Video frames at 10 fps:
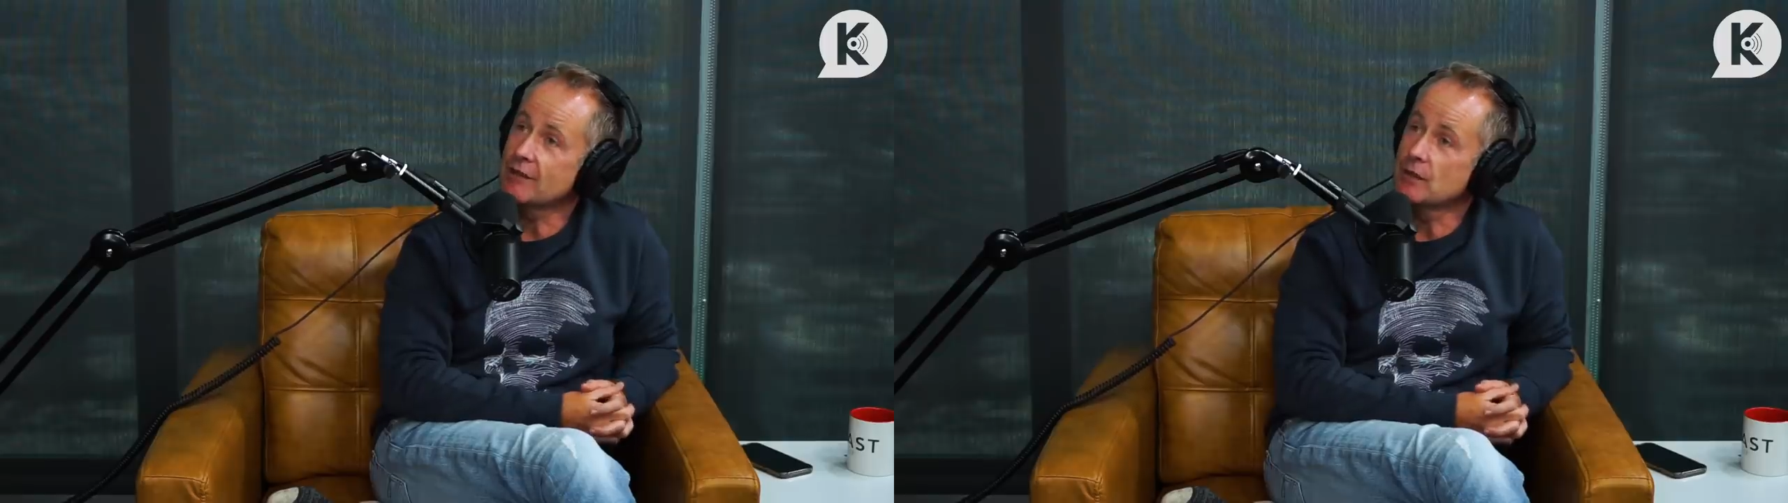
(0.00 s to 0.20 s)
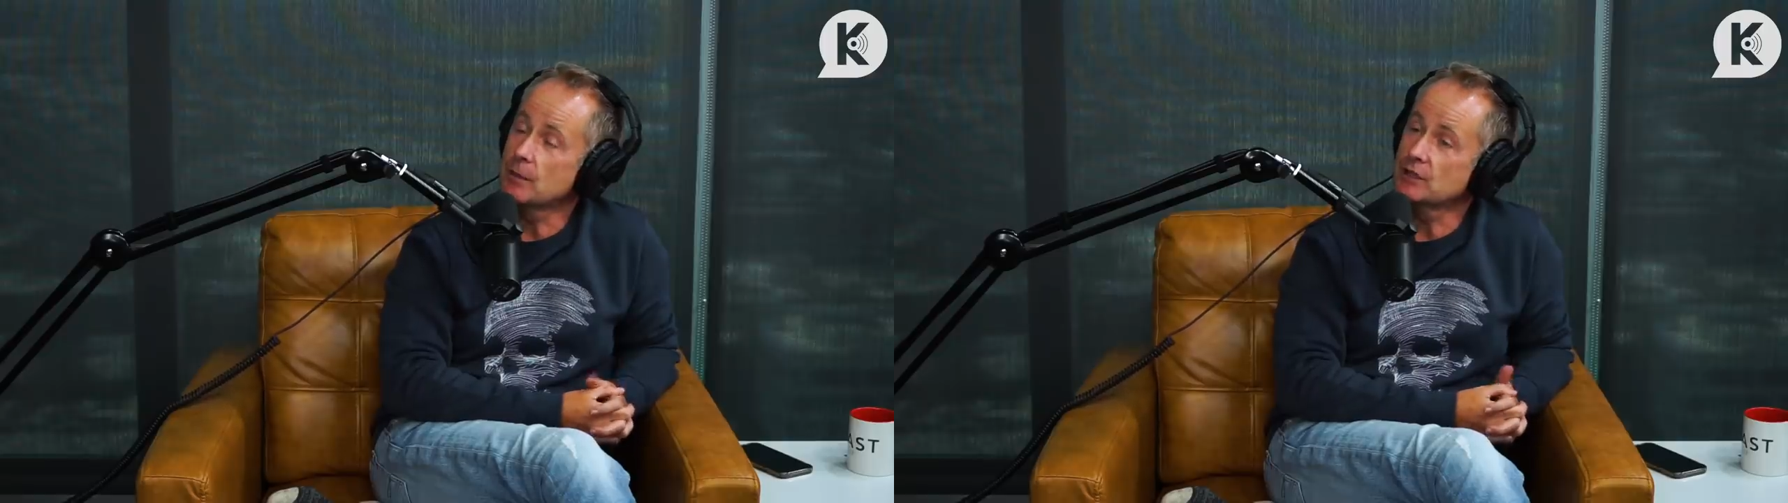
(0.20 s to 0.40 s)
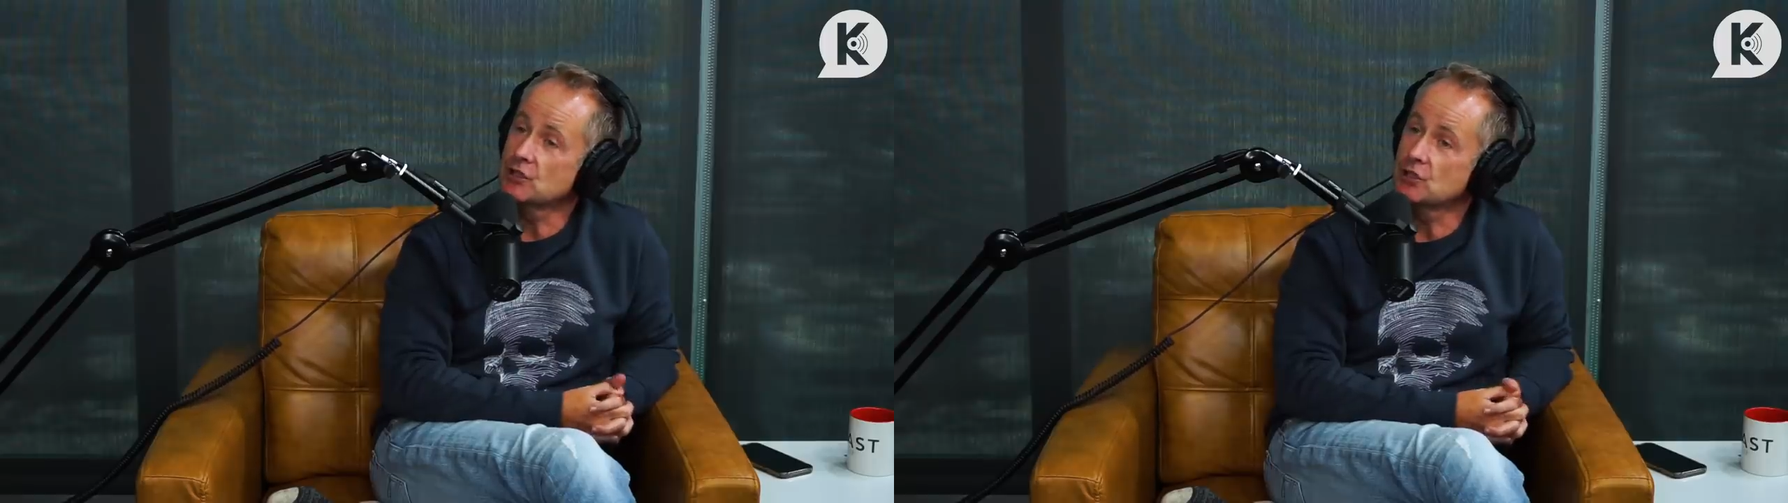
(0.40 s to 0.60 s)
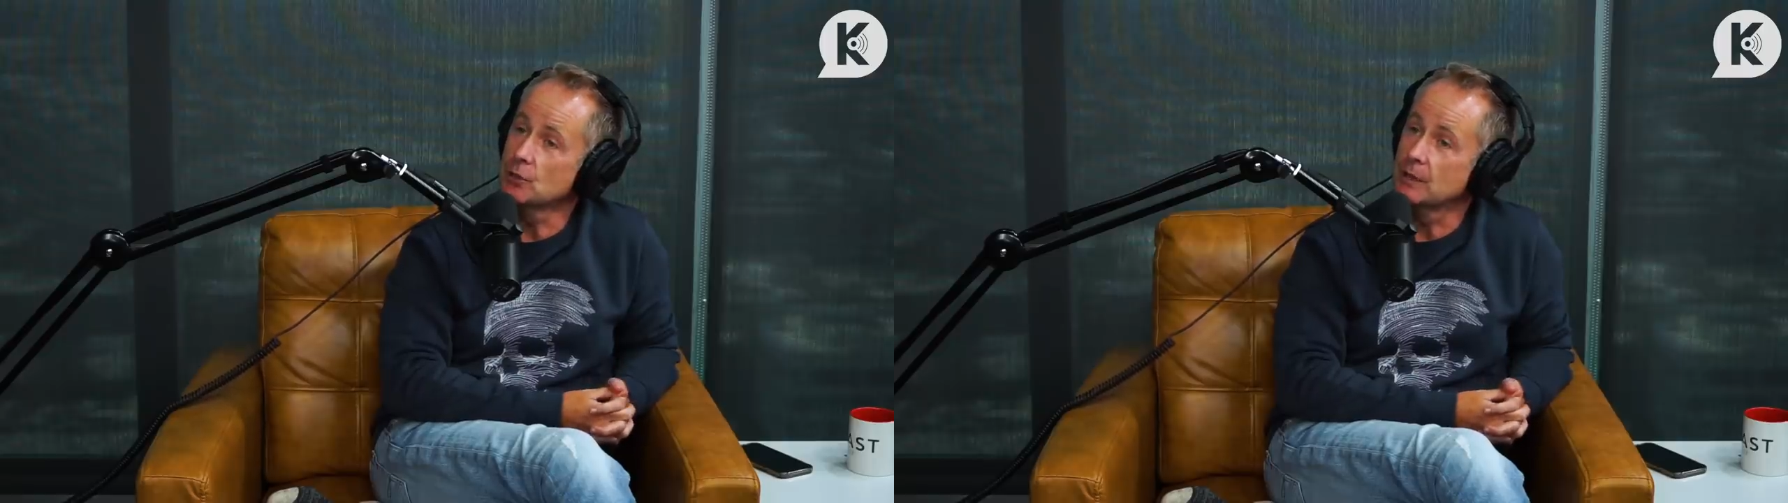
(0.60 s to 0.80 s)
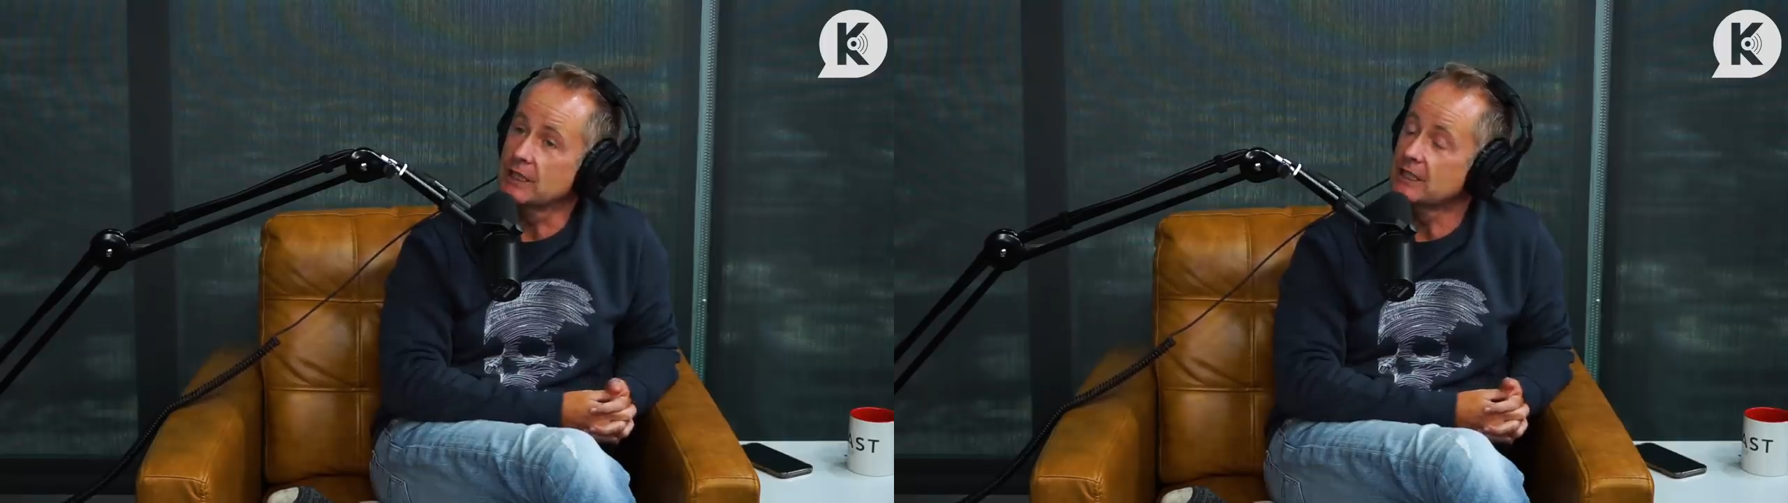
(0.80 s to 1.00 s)
everybody's
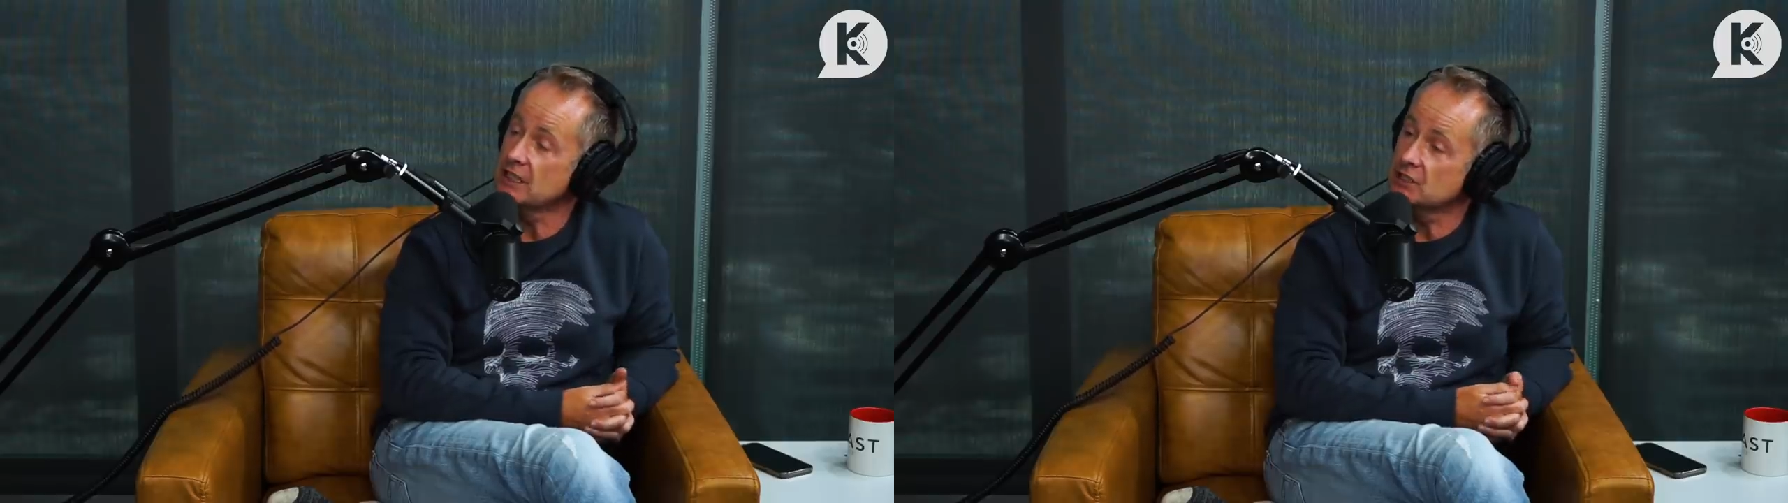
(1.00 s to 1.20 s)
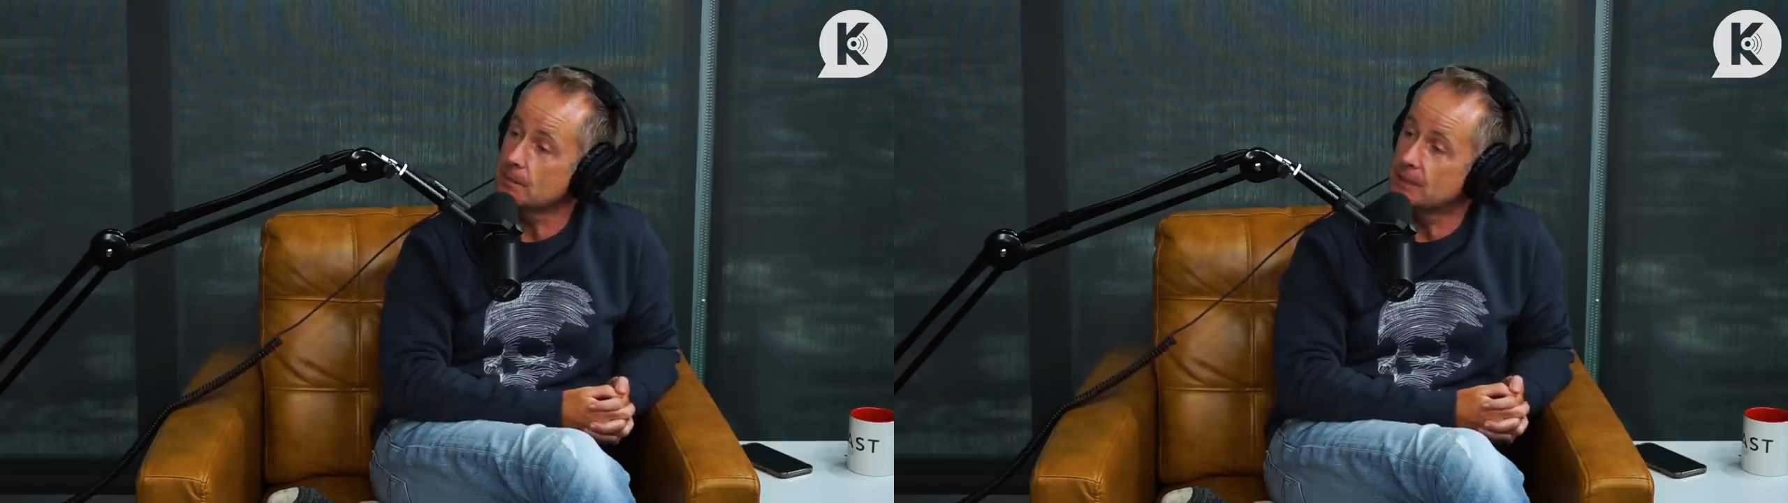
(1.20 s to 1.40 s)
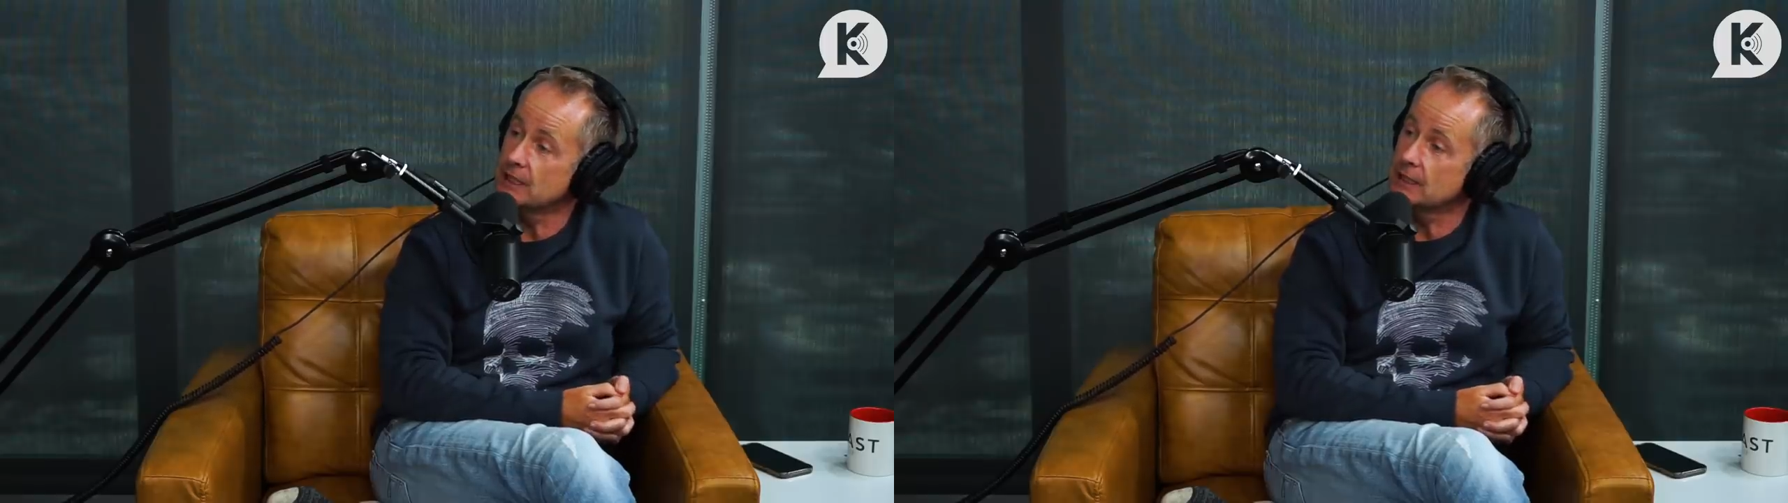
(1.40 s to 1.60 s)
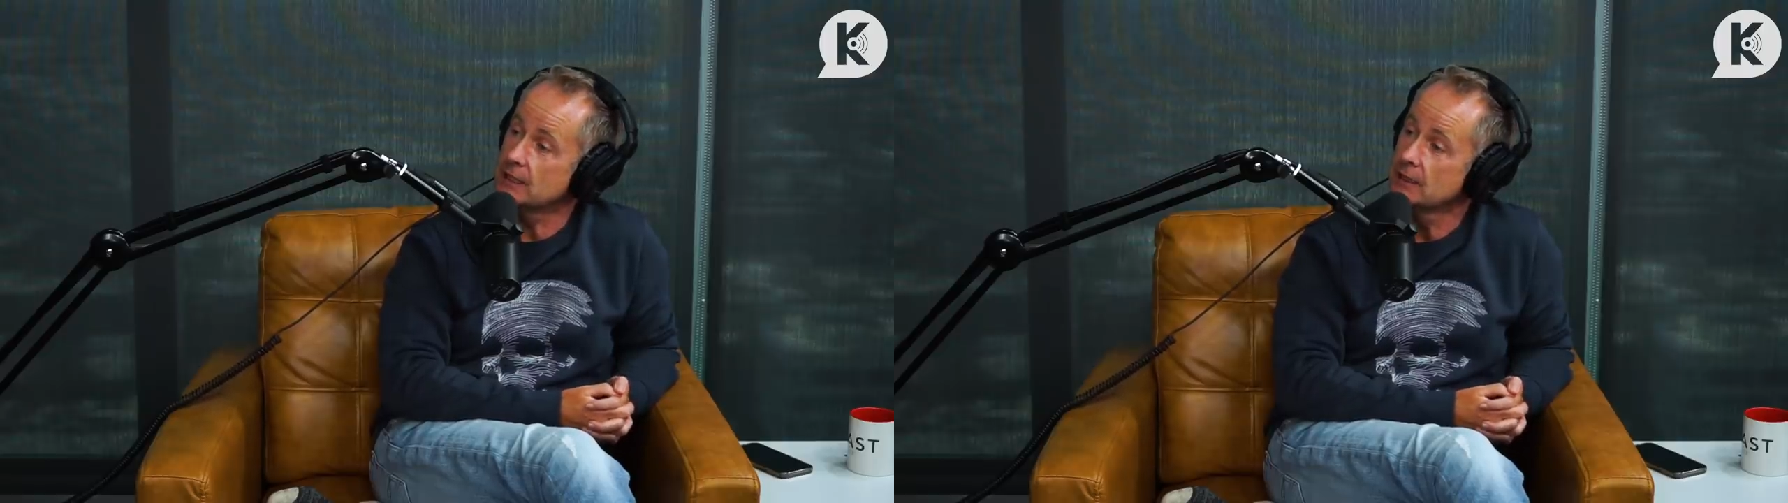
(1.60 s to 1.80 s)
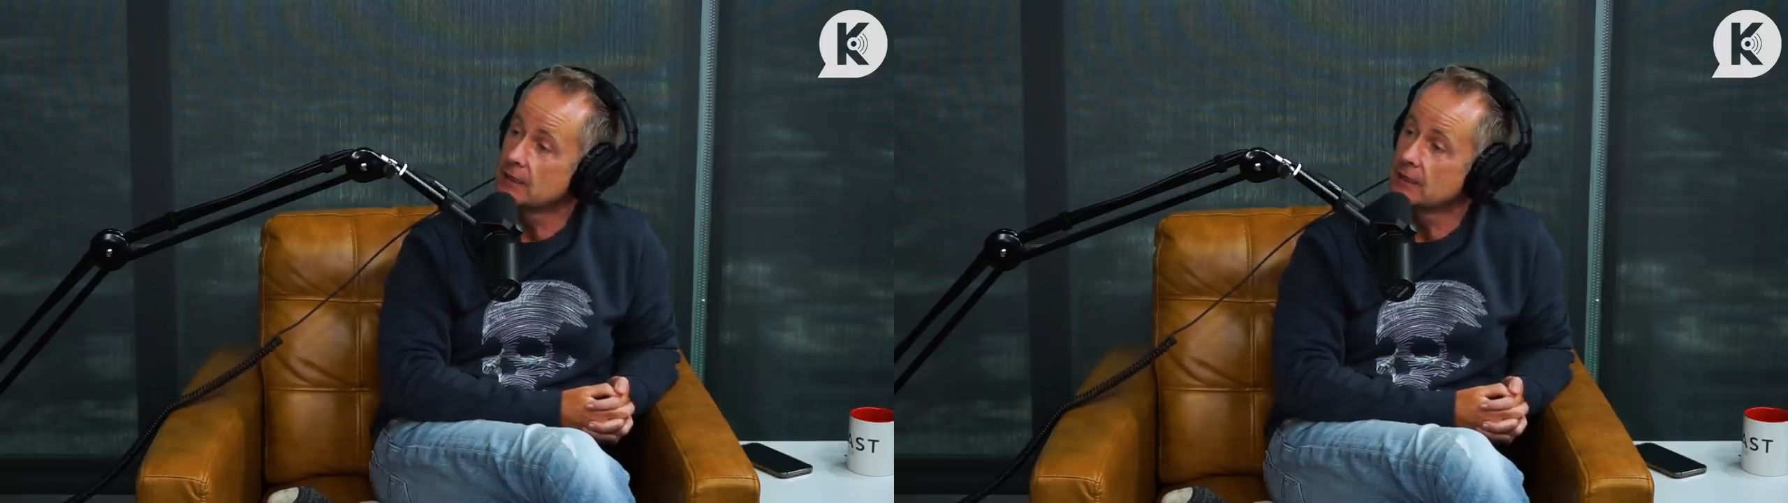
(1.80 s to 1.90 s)
human and needs a pee.